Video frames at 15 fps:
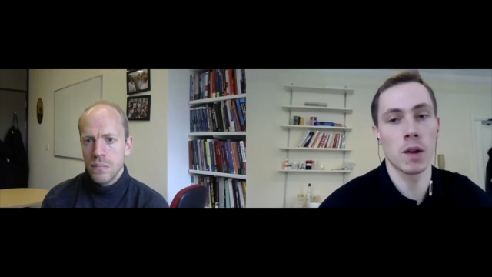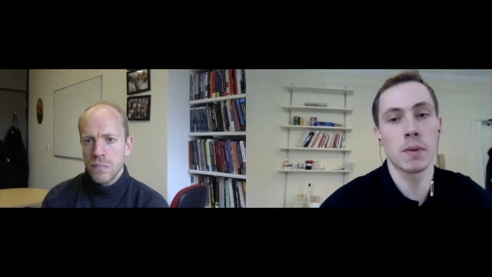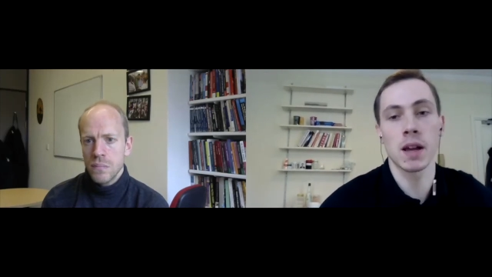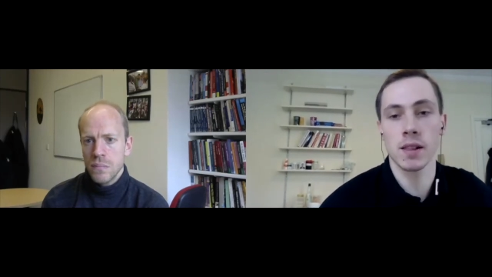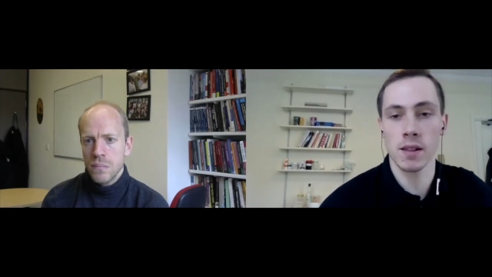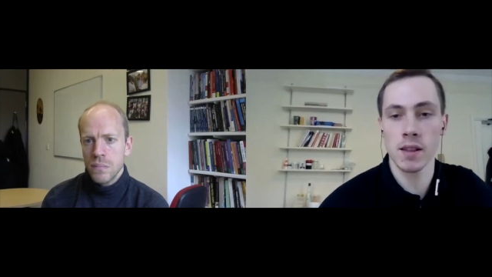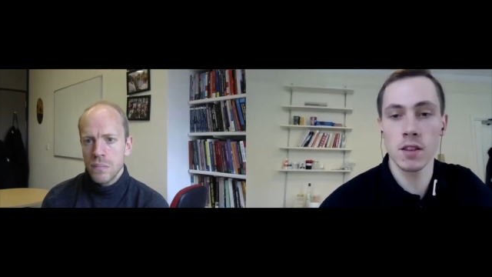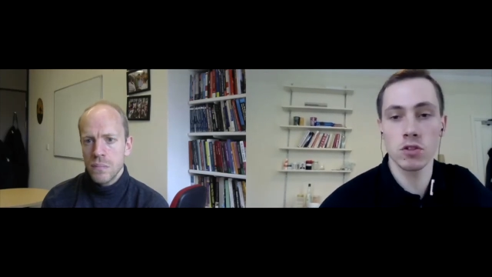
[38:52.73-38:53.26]

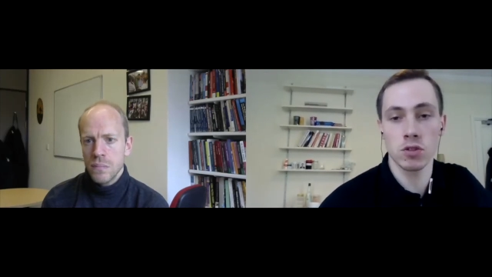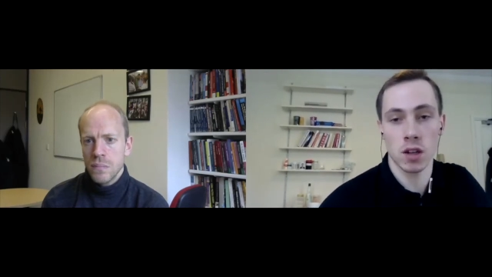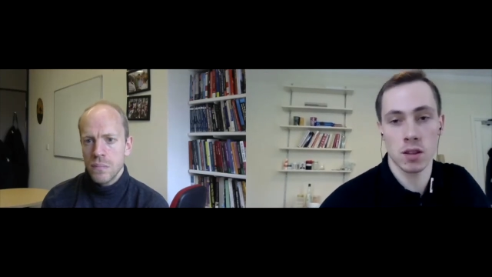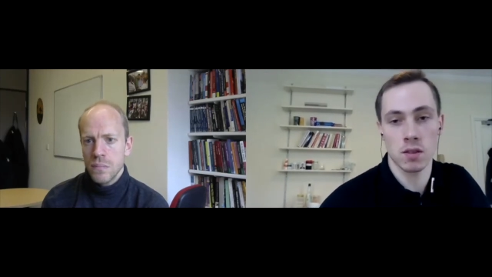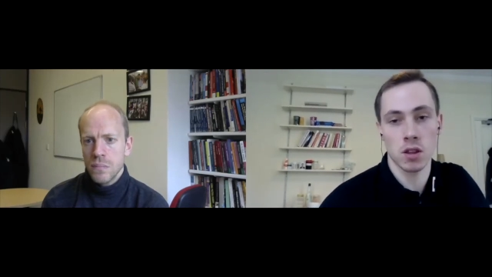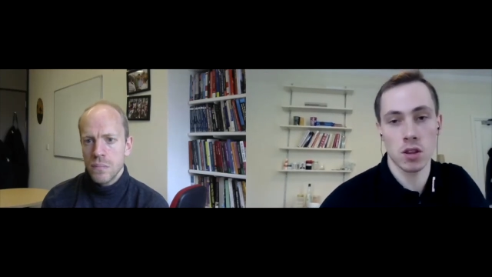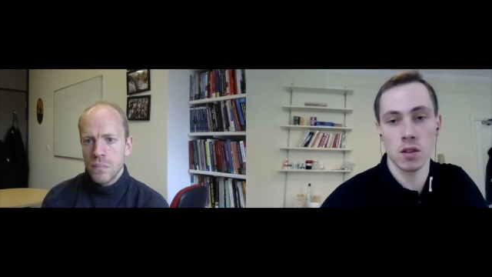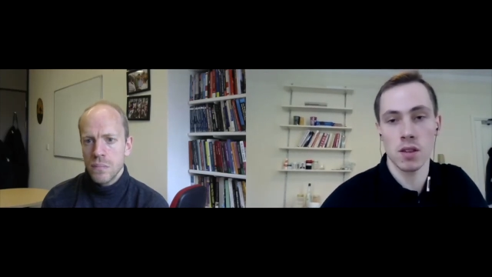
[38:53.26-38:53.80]
Speaker 1: Because it's
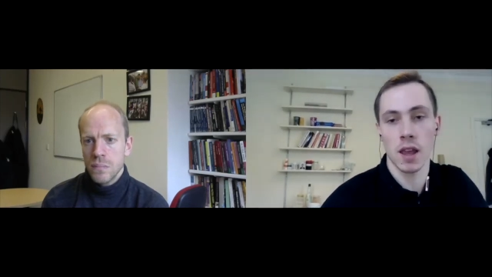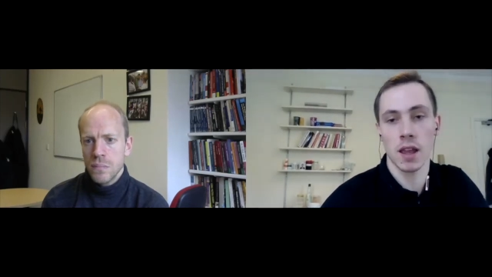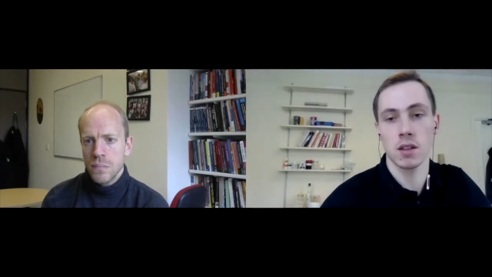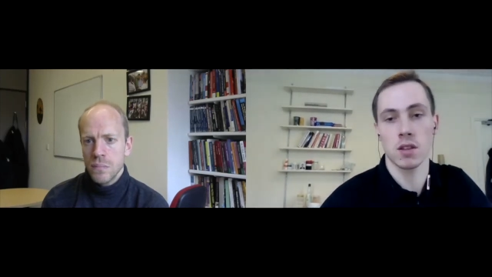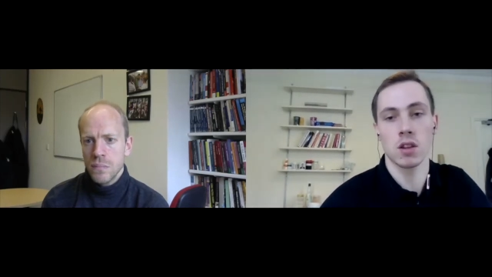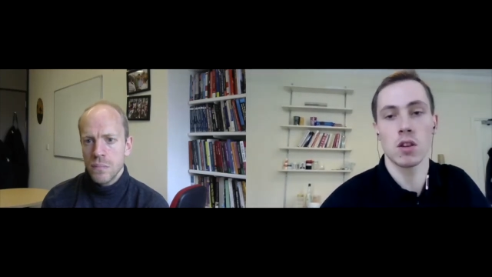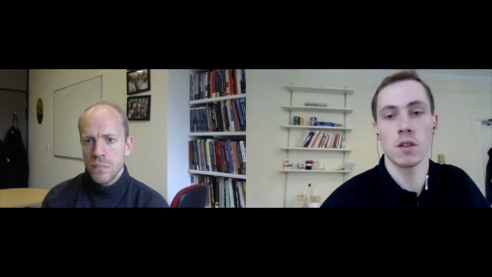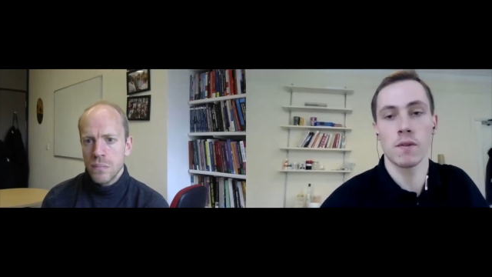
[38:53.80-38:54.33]
interesting that you say
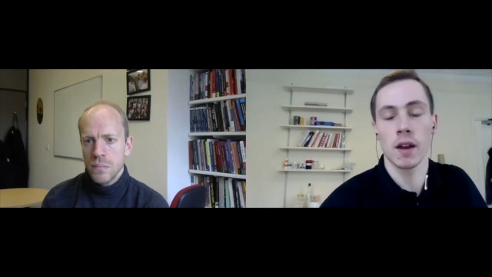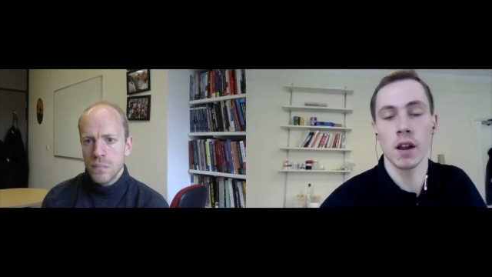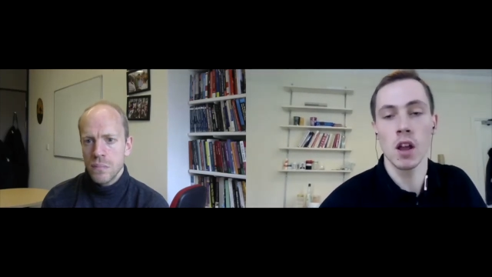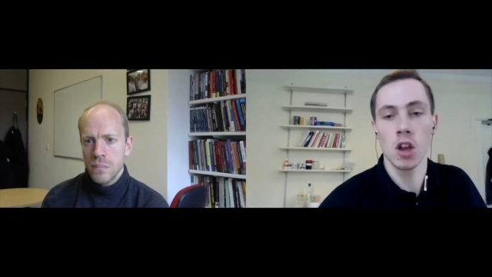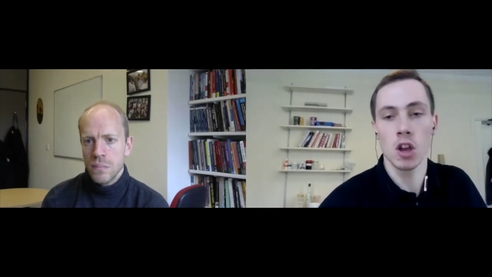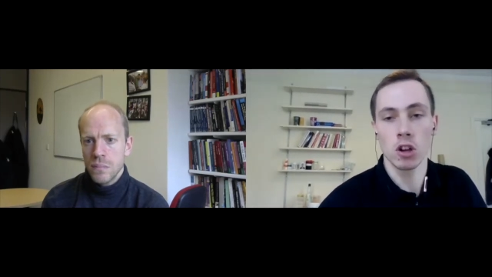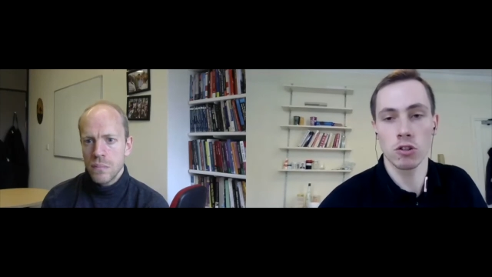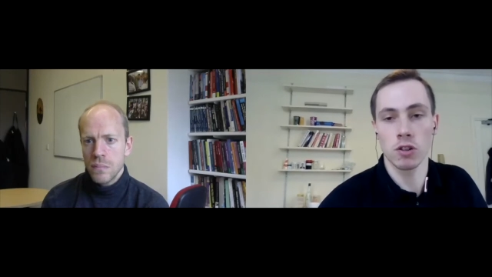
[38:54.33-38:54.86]
that you've had
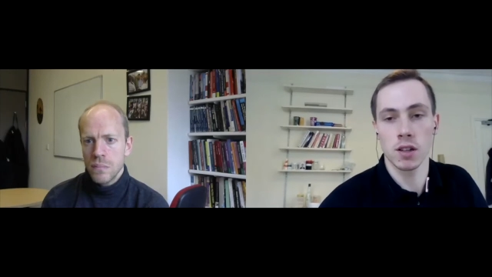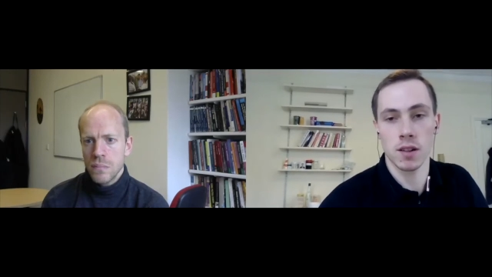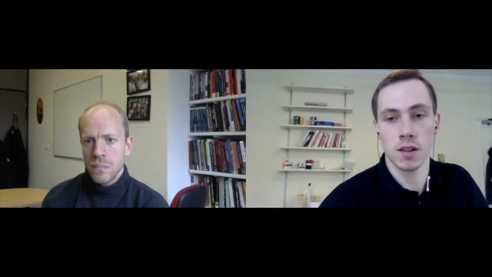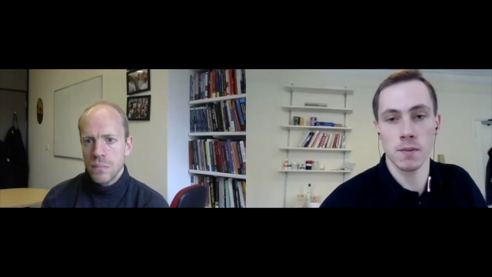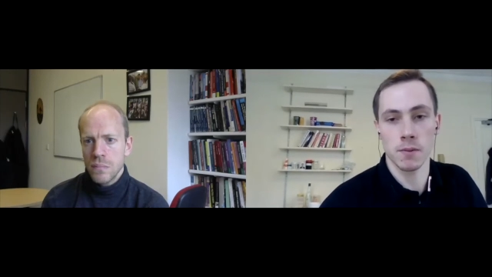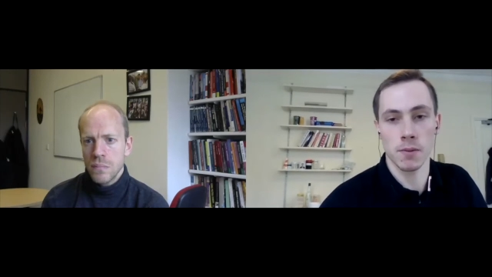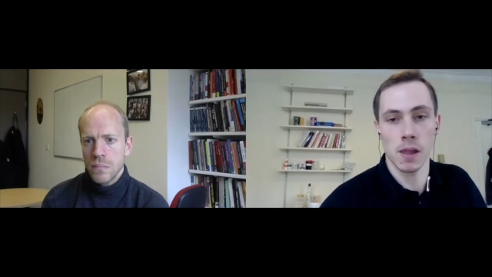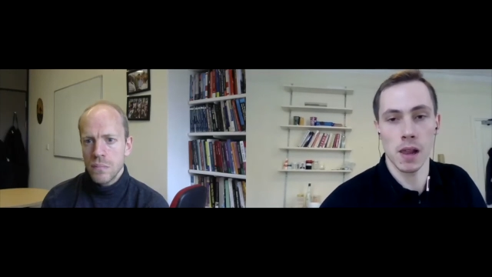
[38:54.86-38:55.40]

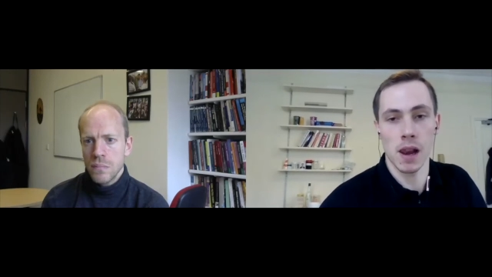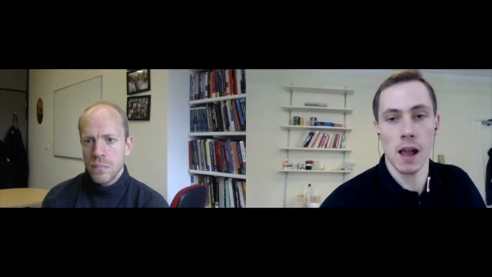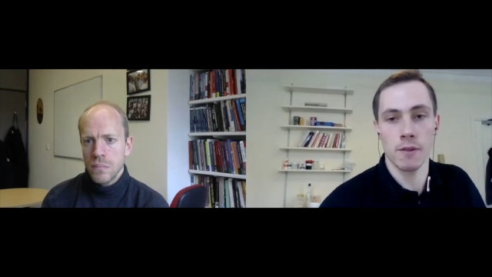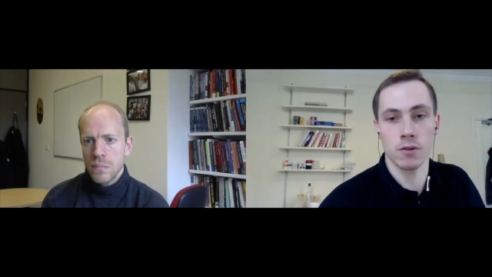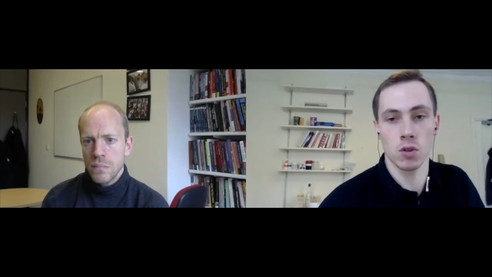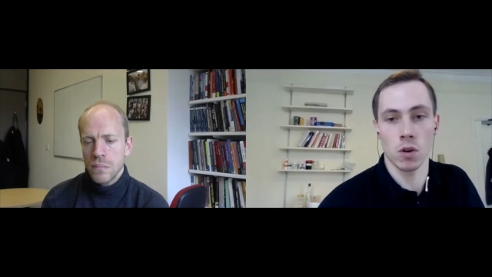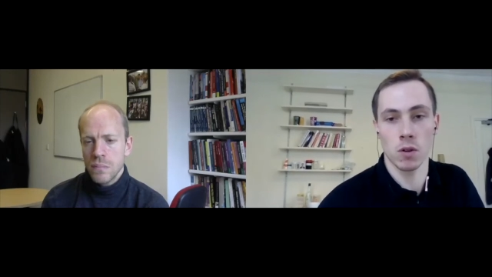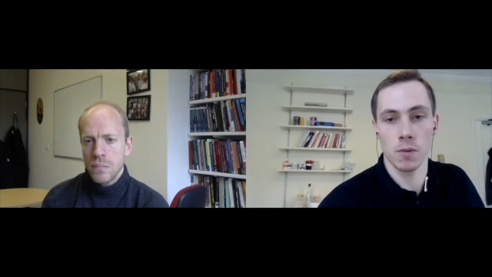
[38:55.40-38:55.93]
criticism from the left
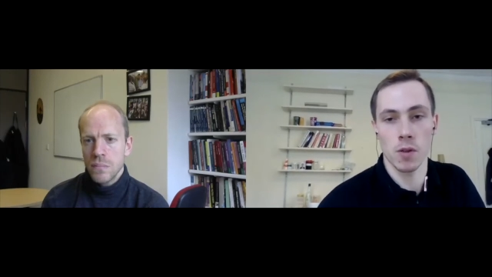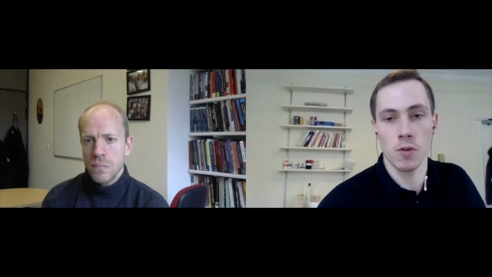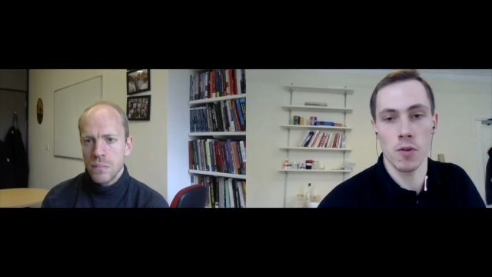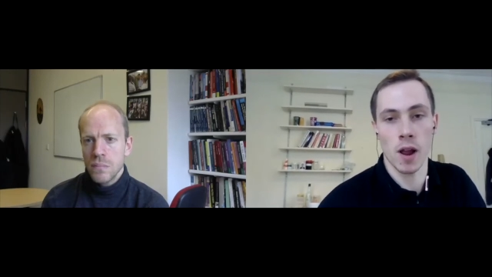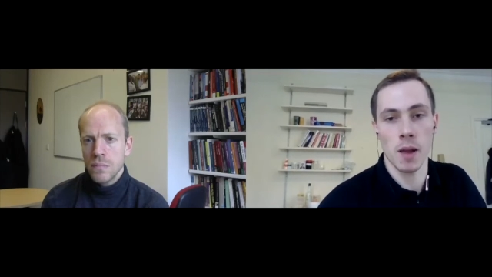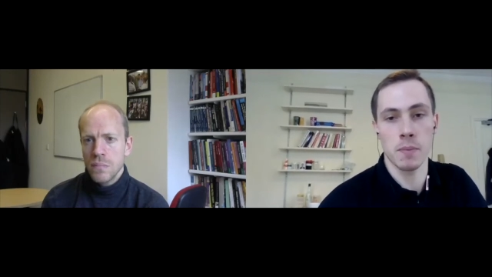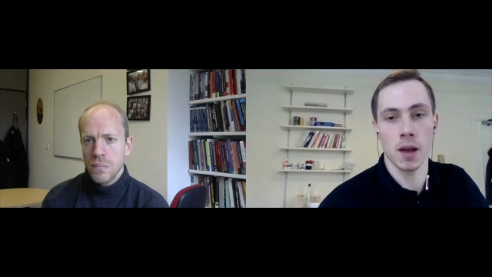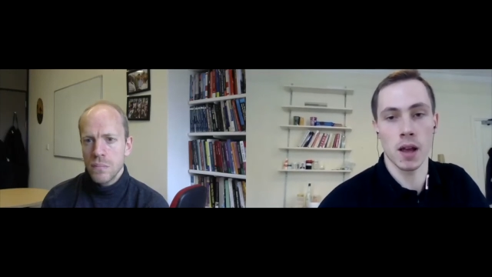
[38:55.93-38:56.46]
or from the
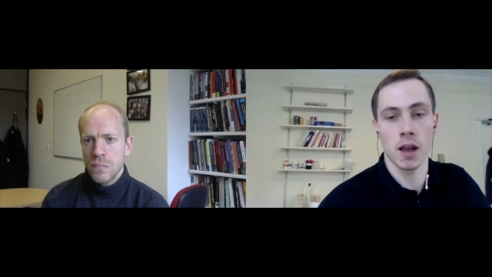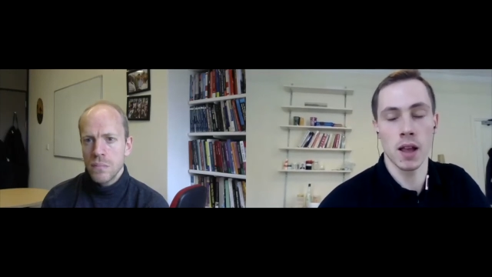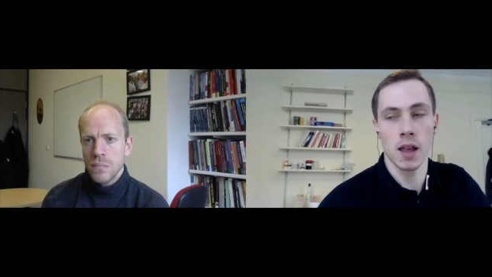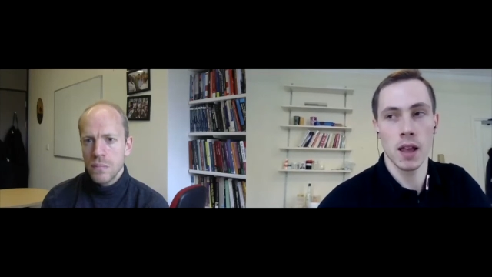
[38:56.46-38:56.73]
right, but